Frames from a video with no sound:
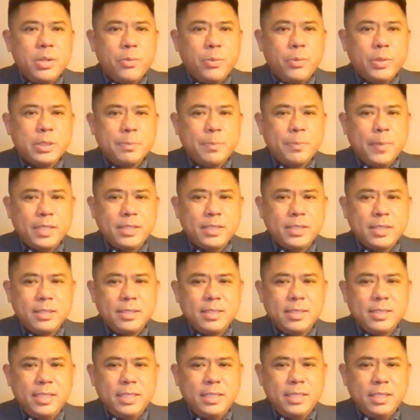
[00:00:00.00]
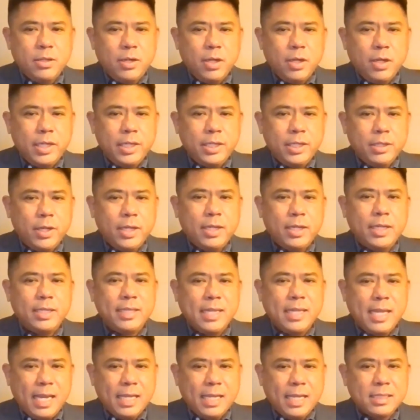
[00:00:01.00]
with specialty in oil
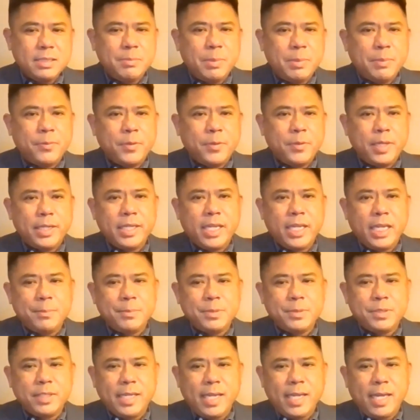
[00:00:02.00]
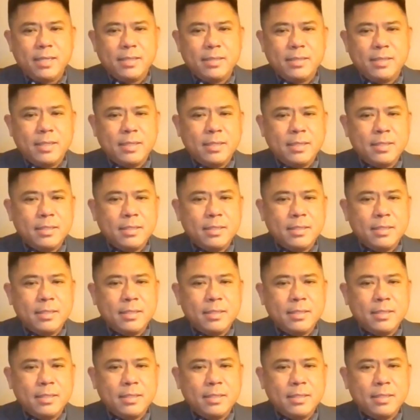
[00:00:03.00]
and gas before I came to Canada.